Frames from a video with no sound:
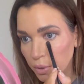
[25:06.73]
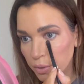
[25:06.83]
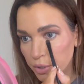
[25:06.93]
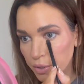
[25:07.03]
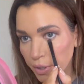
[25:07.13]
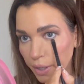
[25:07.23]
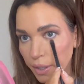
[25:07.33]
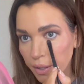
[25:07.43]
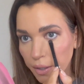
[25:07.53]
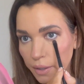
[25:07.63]

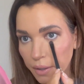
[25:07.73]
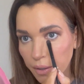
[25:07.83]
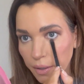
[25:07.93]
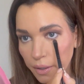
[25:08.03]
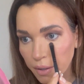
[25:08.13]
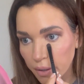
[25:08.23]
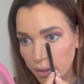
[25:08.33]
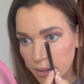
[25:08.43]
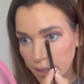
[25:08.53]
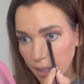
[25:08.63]
under
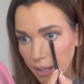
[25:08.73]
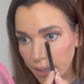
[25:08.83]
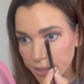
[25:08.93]
the eye.